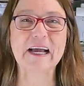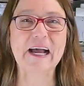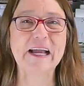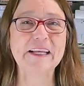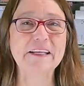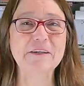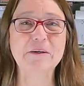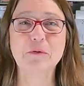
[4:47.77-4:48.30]

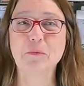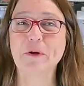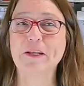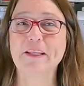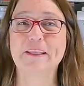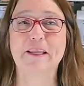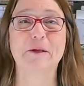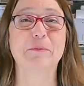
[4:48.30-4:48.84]
I didn't know what
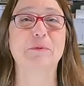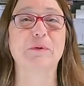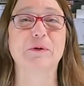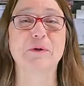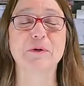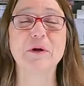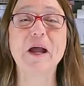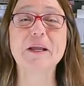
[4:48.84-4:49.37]
they
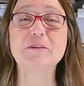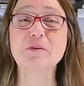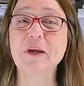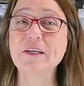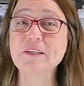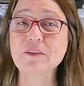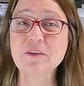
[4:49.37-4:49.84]
were. I tried to